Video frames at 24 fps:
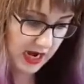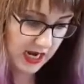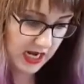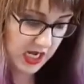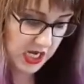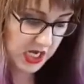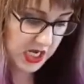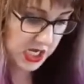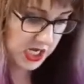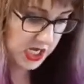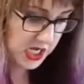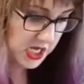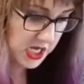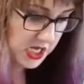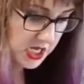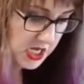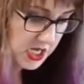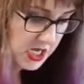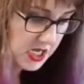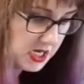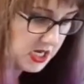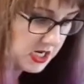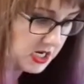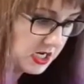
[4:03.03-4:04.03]
that
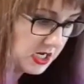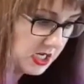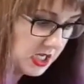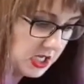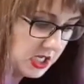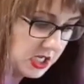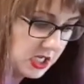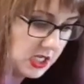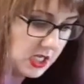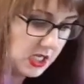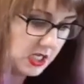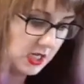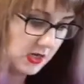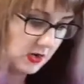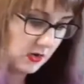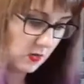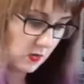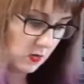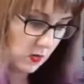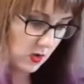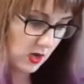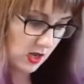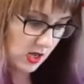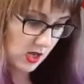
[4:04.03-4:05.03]
in the
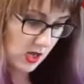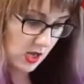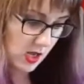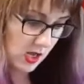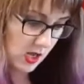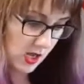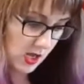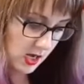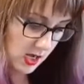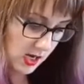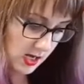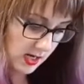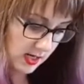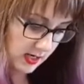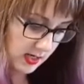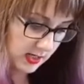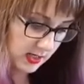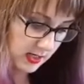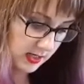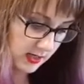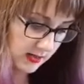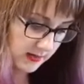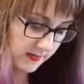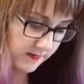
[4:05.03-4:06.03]

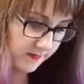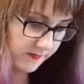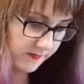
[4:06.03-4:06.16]
white.